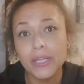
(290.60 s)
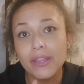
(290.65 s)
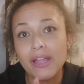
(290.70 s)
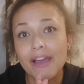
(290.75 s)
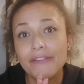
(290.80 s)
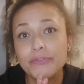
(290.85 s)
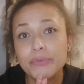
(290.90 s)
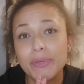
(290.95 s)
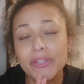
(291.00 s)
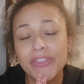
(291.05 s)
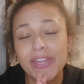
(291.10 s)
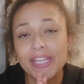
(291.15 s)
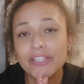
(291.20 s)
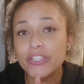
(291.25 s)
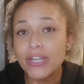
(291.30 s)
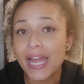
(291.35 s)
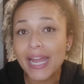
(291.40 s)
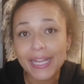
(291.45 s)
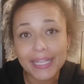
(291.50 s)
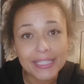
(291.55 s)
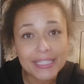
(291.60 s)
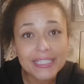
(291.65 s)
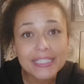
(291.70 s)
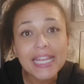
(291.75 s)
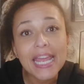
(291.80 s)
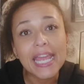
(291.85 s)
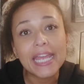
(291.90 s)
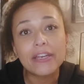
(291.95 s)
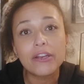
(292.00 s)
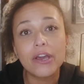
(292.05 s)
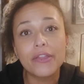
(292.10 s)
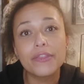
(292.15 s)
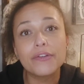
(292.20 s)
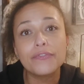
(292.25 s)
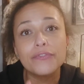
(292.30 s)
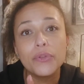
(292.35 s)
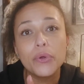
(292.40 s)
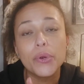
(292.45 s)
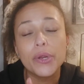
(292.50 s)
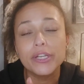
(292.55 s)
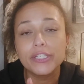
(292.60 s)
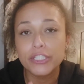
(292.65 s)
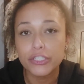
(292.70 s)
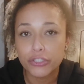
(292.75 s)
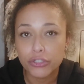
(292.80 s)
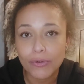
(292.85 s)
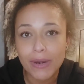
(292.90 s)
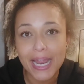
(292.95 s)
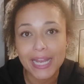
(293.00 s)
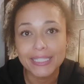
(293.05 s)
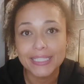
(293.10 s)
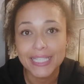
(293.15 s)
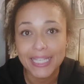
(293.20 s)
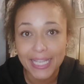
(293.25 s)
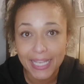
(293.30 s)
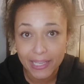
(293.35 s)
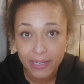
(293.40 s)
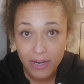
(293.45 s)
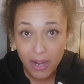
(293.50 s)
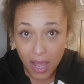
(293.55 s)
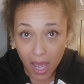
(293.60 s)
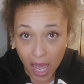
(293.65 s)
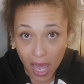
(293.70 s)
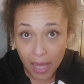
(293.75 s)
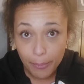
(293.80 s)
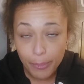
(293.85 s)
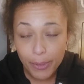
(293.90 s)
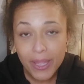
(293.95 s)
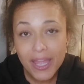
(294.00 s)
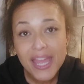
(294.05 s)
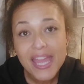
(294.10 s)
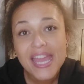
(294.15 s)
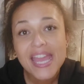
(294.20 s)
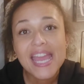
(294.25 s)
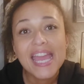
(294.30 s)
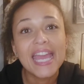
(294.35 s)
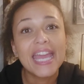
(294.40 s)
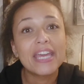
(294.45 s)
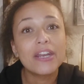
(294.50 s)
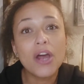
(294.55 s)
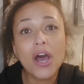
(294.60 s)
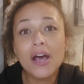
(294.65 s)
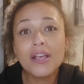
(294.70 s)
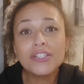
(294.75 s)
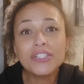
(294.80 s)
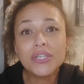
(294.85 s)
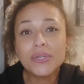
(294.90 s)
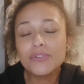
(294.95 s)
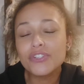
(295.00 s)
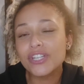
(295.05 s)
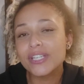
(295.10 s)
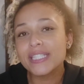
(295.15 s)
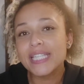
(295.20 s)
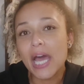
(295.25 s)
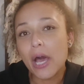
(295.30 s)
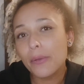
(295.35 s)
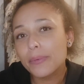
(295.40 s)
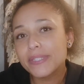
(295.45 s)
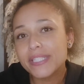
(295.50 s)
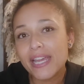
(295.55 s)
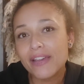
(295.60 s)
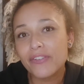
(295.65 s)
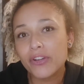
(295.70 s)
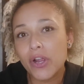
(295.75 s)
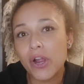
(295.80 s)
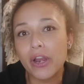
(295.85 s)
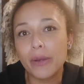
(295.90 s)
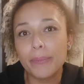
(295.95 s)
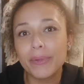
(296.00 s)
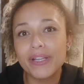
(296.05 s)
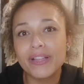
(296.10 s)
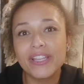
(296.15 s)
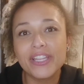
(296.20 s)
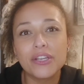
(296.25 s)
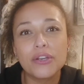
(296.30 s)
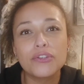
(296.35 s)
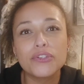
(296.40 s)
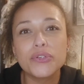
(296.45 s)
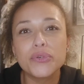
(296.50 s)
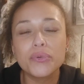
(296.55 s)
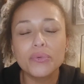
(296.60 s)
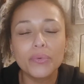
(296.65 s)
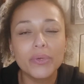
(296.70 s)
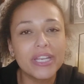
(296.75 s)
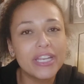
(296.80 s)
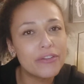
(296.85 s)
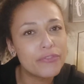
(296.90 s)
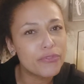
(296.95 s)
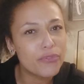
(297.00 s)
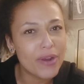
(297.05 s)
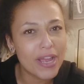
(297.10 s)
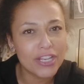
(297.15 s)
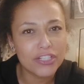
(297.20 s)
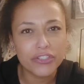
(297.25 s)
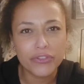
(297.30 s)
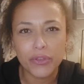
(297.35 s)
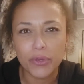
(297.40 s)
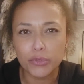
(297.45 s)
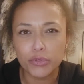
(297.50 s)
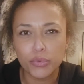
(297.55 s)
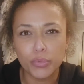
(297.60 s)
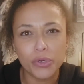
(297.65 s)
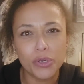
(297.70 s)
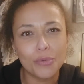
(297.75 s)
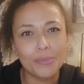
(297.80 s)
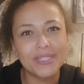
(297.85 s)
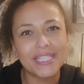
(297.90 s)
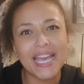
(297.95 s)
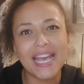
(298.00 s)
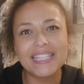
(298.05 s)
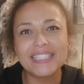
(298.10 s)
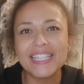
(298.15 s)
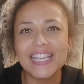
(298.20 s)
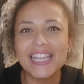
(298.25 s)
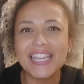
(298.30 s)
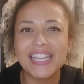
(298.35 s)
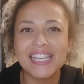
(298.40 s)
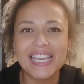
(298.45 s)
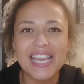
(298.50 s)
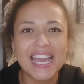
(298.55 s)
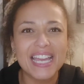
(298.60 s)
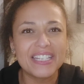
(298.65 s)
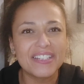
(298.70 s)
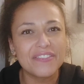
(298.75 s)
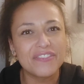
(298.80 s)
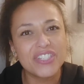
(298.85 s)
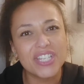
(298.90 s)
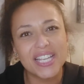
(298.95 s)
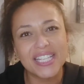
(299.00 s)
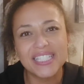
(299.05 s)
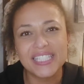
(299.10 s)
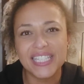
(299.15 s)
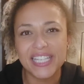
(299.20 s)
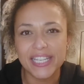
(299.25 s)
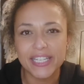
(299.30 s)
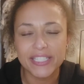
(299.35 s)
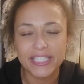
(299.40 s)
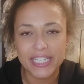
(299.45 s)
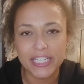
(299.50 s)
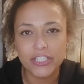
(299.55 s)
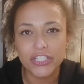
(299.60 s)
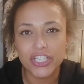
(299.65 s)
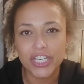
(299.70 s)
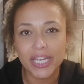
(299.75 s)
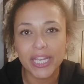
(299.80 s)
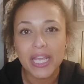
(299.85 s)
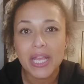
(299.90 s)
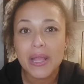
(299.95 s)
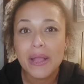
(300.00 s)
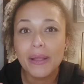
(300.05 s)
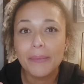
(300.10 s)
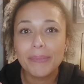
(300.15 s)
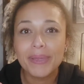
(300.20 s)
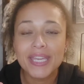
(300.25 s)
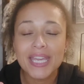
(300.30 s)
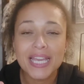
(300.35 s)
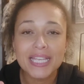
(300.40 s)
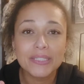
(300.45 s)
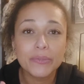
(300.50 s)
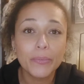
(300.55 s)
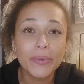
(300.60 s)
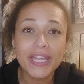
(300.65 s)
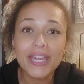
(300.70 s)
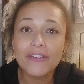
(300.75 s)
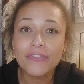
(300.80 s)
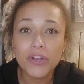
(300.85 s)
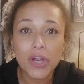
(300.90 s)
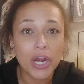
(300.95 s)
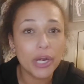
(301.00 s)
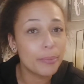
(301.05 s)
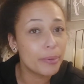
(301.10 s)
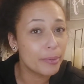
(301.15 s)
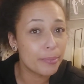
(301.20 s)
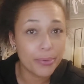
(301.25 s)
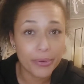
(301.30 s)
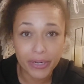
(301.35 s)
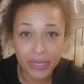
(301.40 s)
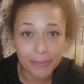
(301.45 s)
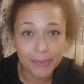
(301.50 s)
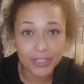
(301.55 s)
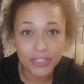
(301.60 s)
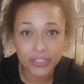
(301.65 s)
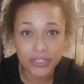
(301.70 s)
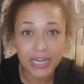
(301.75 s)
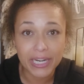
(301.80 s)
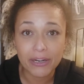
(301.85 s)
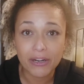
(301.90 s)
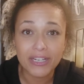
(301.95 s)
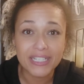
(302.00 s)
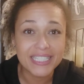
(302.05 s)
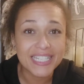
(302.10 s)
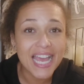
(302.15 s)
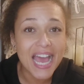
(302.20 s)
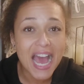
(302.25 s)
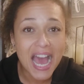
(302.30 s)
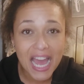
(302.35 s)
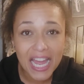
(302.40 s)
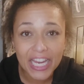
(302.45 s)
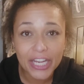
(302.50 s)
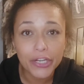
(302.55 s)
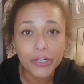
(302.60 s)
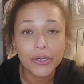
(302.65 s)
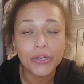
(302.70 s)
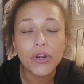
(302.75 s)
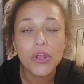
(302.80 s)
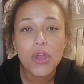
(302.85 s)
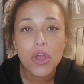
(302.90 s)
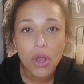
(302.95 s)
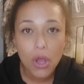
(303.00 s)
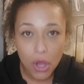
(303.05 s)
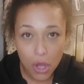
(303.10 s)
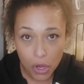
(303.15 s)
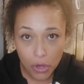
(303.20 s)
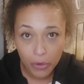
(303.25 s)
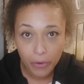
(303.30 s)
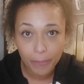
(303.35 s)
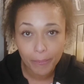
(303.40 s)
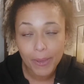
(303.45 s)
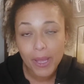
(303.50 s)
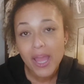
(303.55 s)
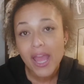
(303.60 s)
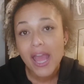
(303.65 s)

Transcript: left with a giant stain on the floor to try to get up. It also just helps to have a carpet cleaner to refresh those rooms as they get kind of dusty and dingy, because we have carpet pretty much in our entire home.